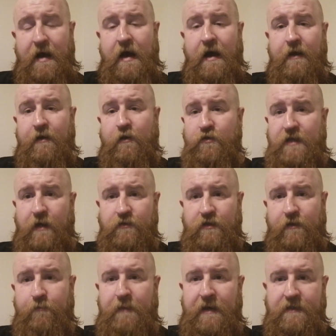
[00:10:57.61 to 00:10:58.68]
My heart goes out
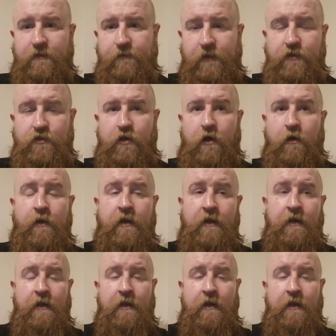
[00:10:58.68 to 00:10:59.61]
to them massively so.